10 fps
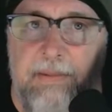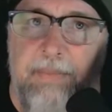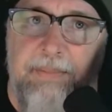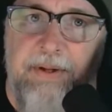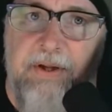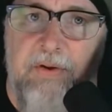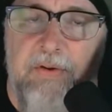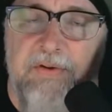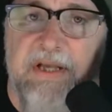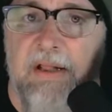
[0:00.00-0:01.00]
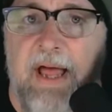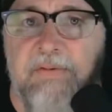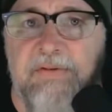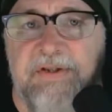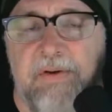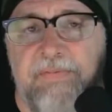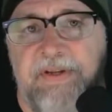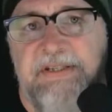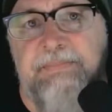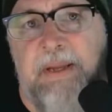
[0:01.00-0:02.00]
Maybe you use a cloud
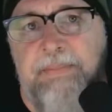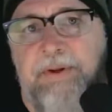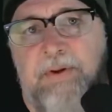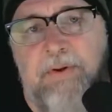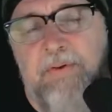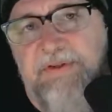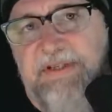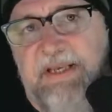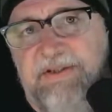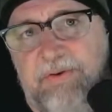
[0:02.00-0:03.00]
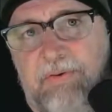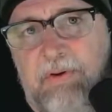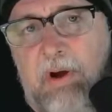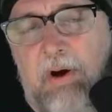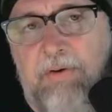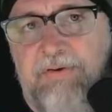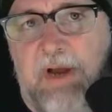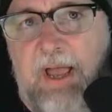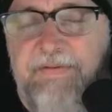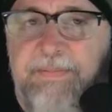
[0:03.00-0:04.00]
service, maybe you use external hard
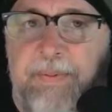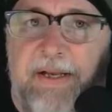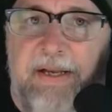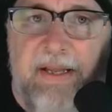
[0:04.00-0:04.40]
drives, but